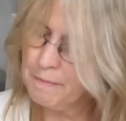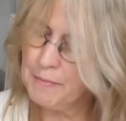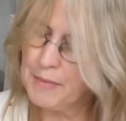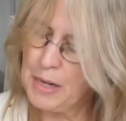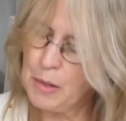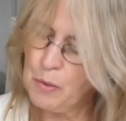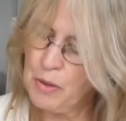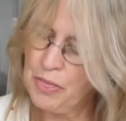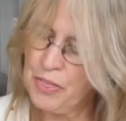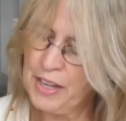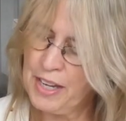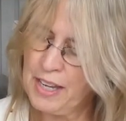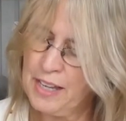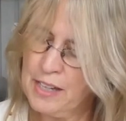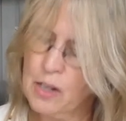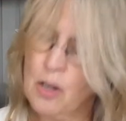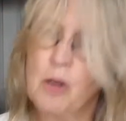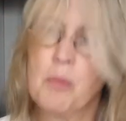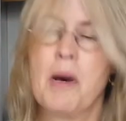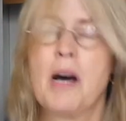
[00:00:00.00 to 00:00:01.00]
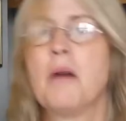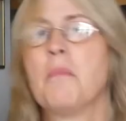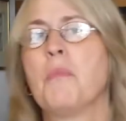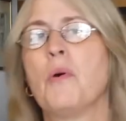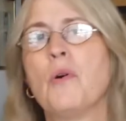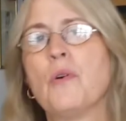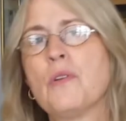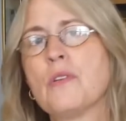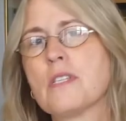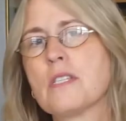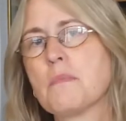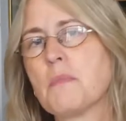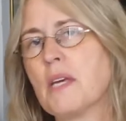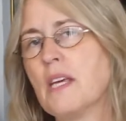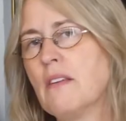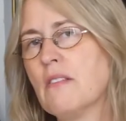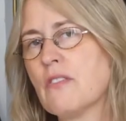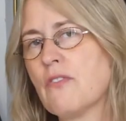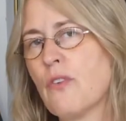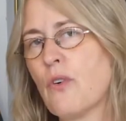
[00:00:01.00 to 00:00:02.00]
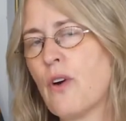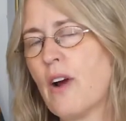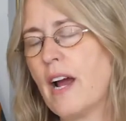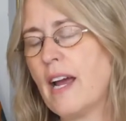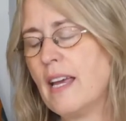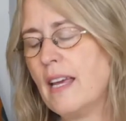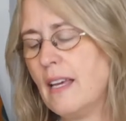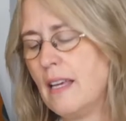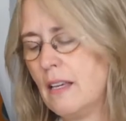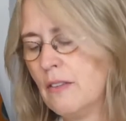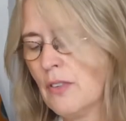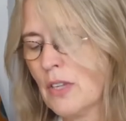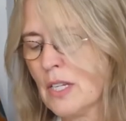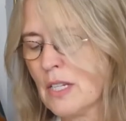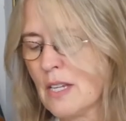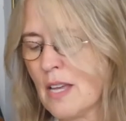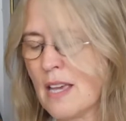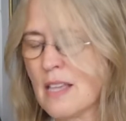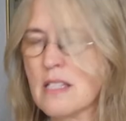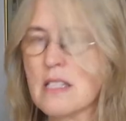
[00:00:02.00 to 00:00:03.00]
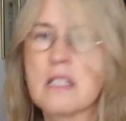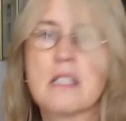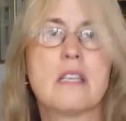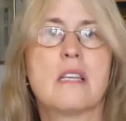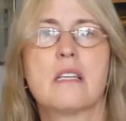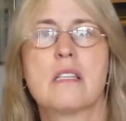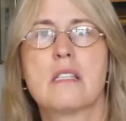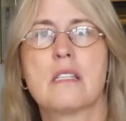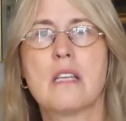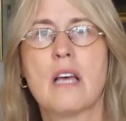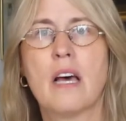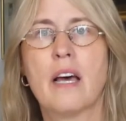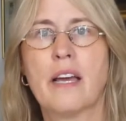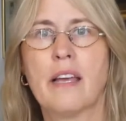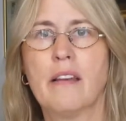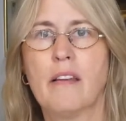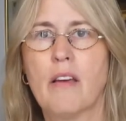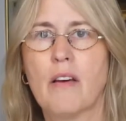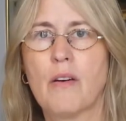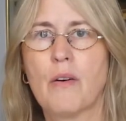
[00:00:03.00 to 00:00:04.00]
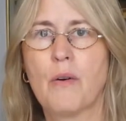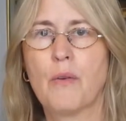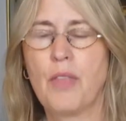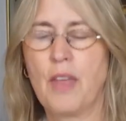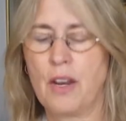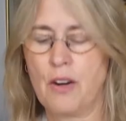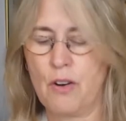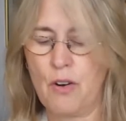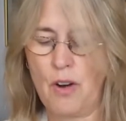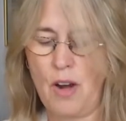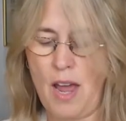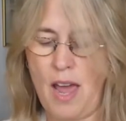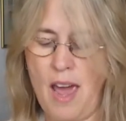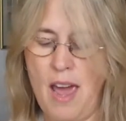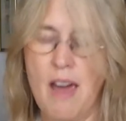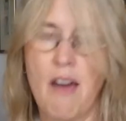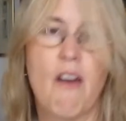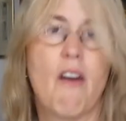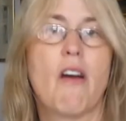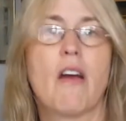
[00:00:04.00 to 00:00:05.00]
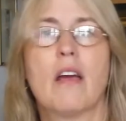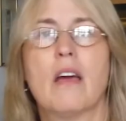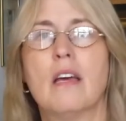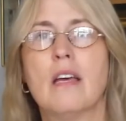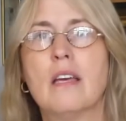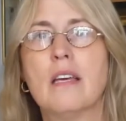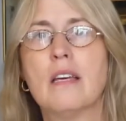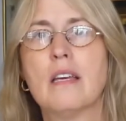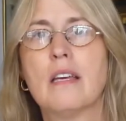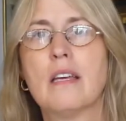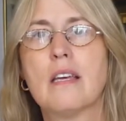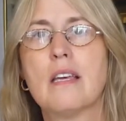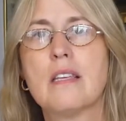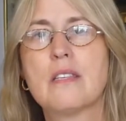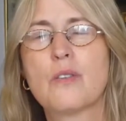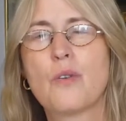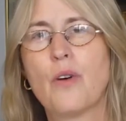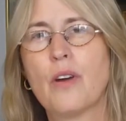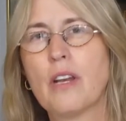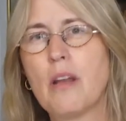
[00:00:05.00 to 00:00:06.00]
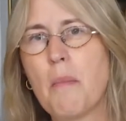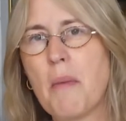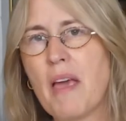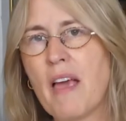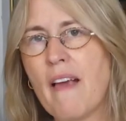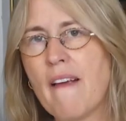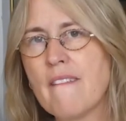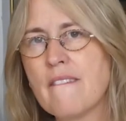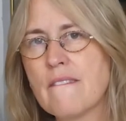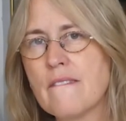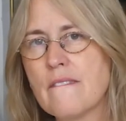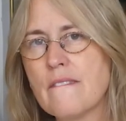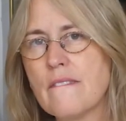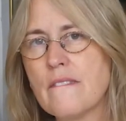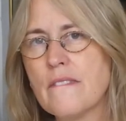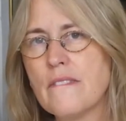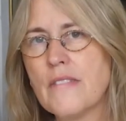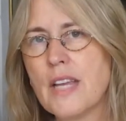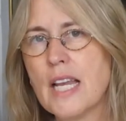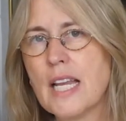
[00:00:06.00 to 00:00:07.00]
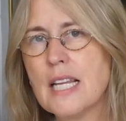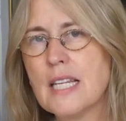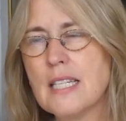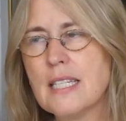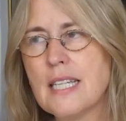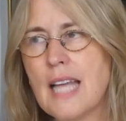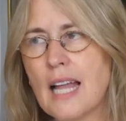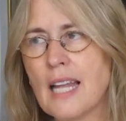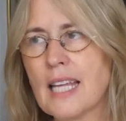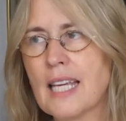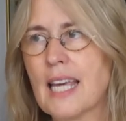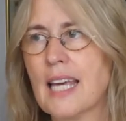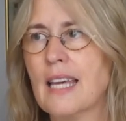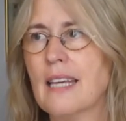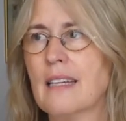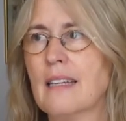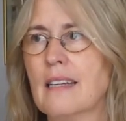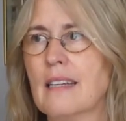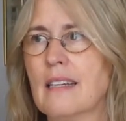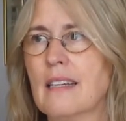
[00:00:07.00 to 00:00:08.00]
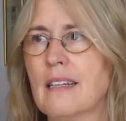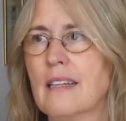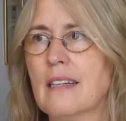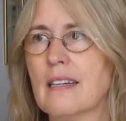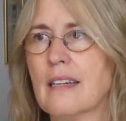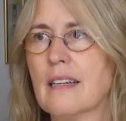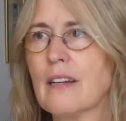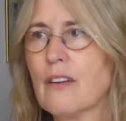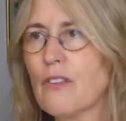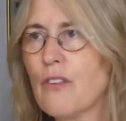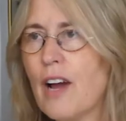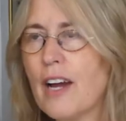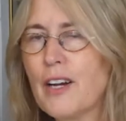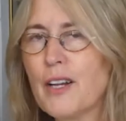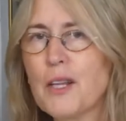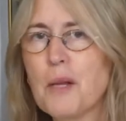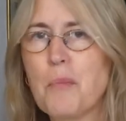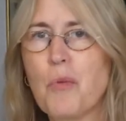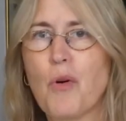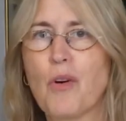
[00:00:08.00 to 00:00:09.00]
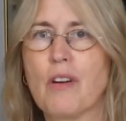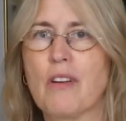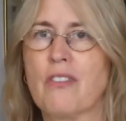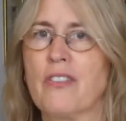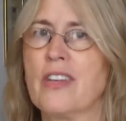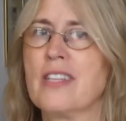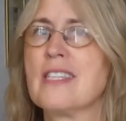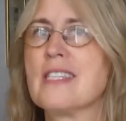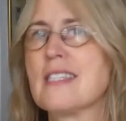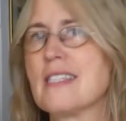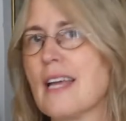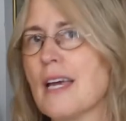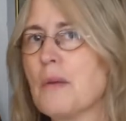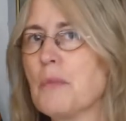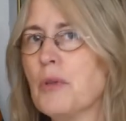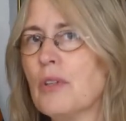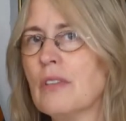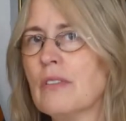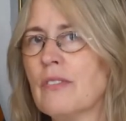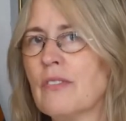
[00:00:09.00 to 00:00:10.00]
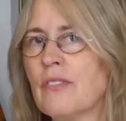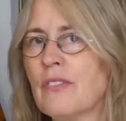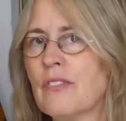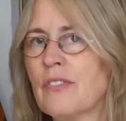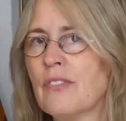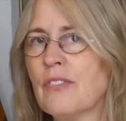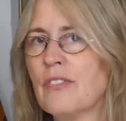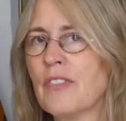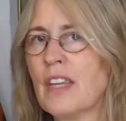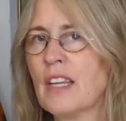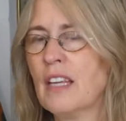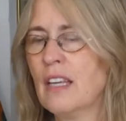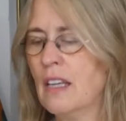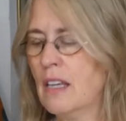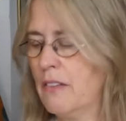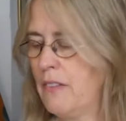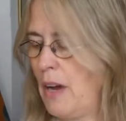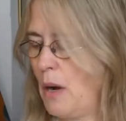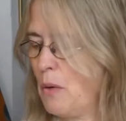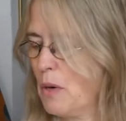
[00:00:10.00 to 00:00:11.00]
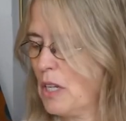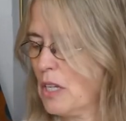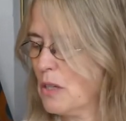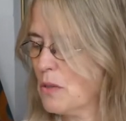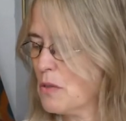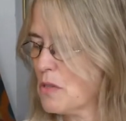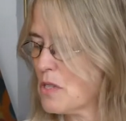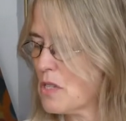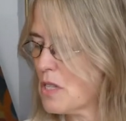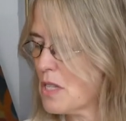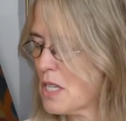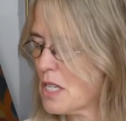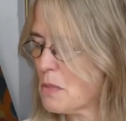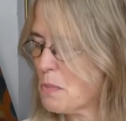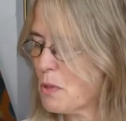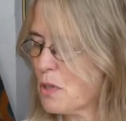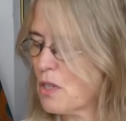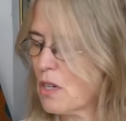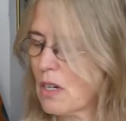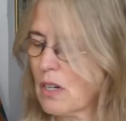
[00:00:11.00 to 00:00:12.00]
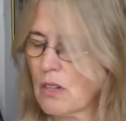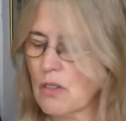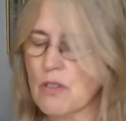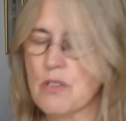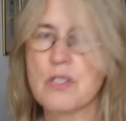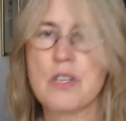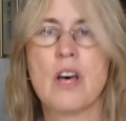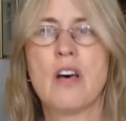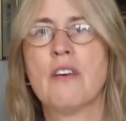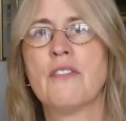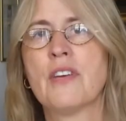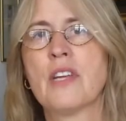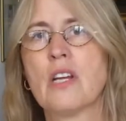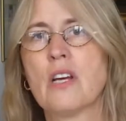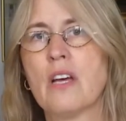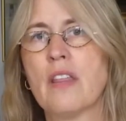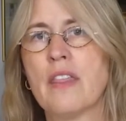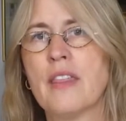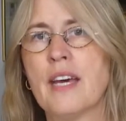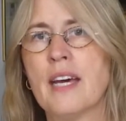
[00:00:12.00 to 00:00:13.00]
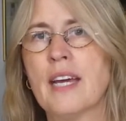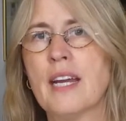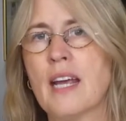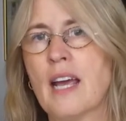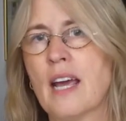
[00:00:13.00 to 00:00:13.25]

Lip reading: Now, one thing I know about Bolles, before I even test this, I know that her hair is going to be delicate, right on the border of unstable. If I were to use this particular solvent on that